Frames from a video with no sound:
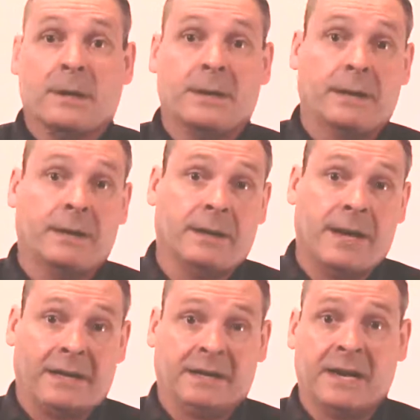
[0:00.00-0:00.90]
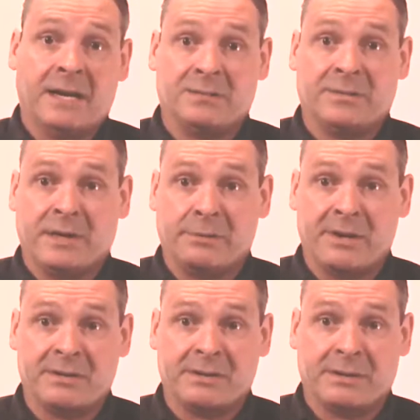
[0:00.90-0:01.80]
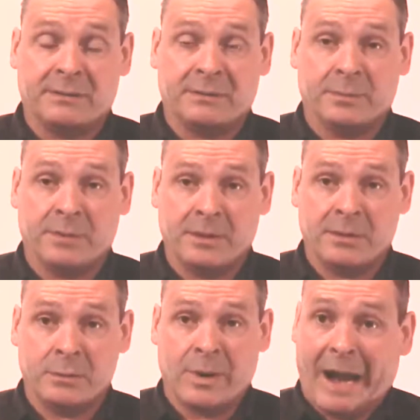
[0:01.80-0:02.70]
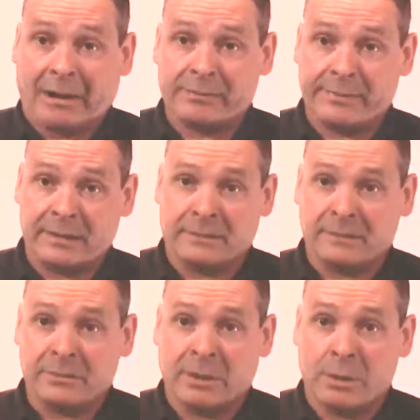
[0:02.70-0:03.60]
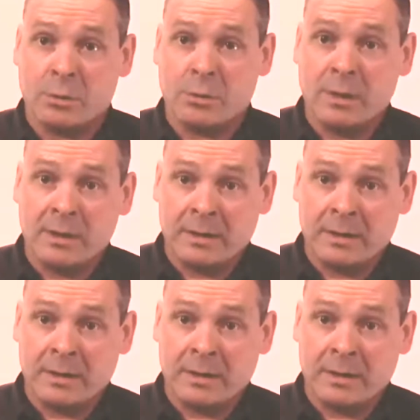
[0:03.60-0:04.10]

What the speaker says: I had a case fairly recently of somebody who aggravated the toe